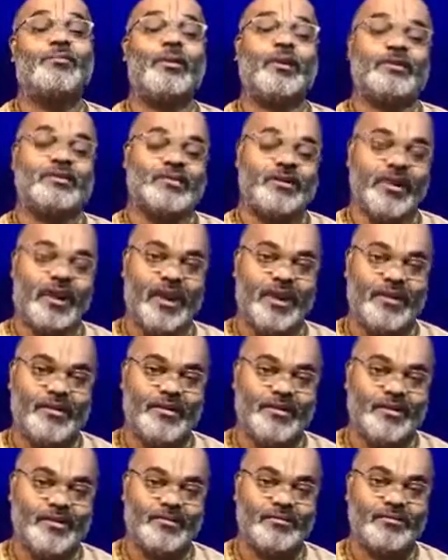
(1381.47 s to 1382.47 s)

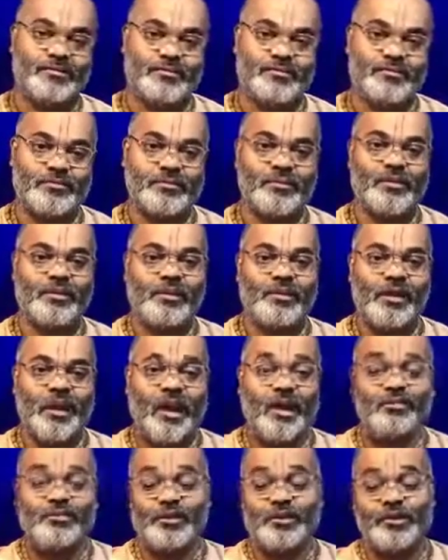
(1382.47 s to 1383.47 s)
personalities
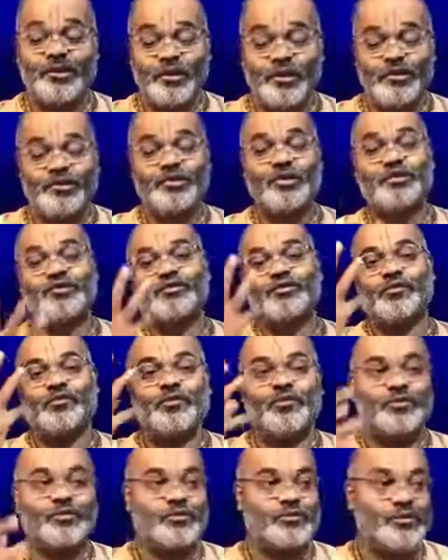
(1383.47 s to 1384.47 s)
and the teachings
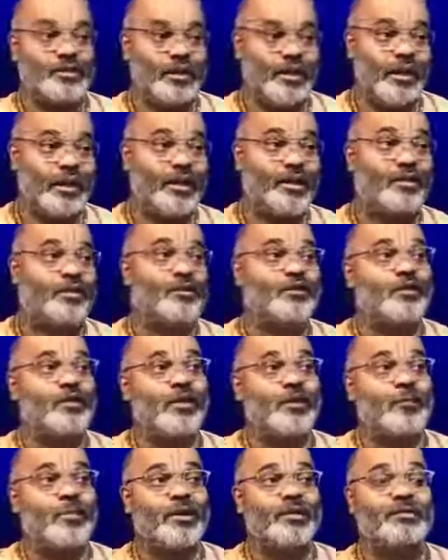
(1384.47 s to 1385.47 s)
of those great
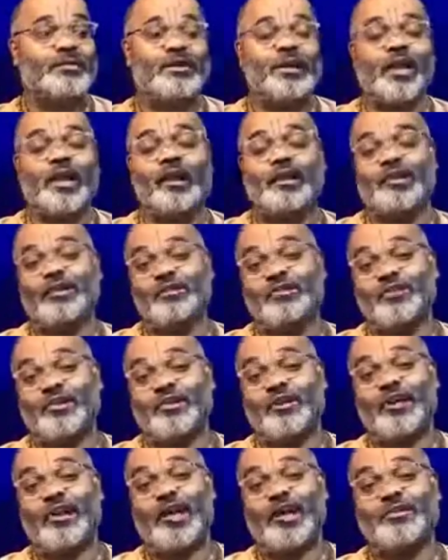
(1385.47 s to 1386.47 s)
personalities,
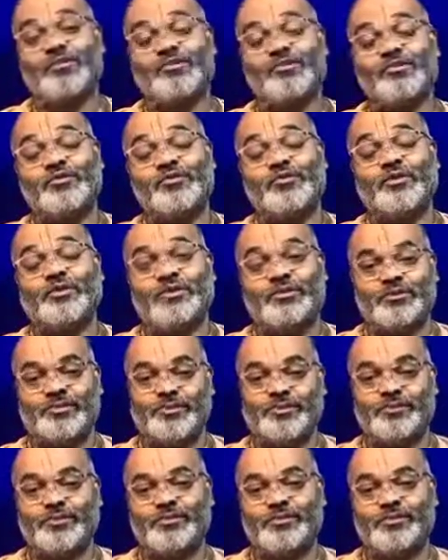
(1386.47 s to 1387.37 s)
realized souls.